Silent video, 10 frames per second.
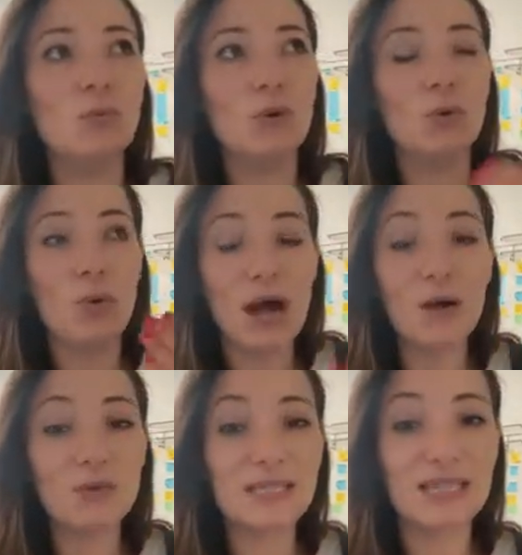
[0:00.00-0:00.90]
what I
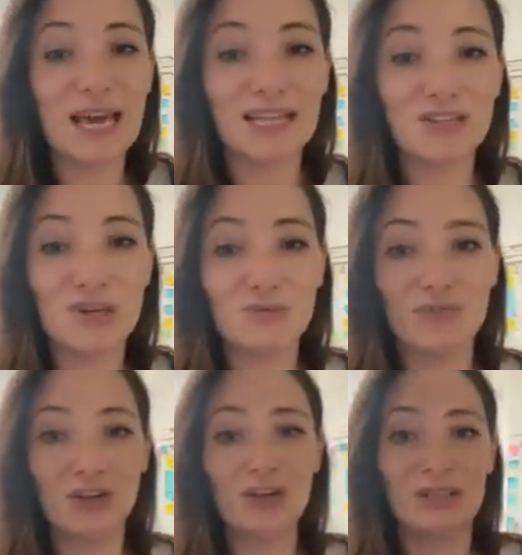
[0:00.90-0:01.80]
would say in terms
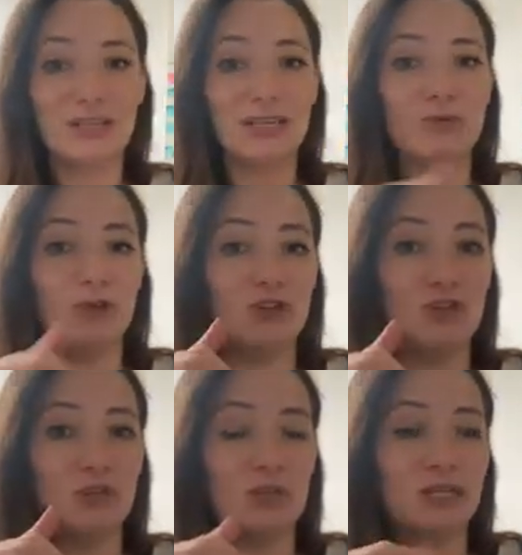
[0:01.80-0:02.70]
of courtesy, what you
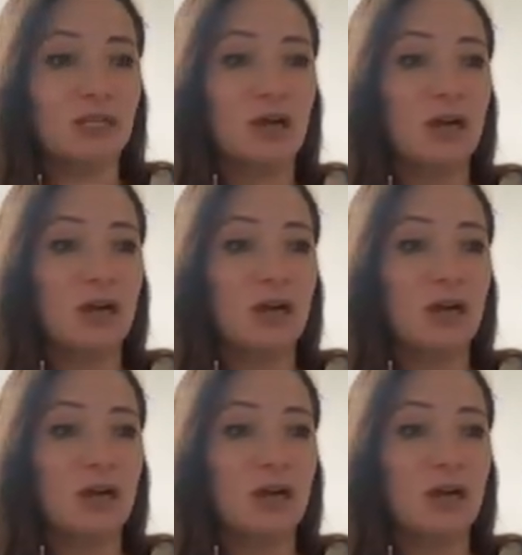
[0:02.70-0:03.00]
do is,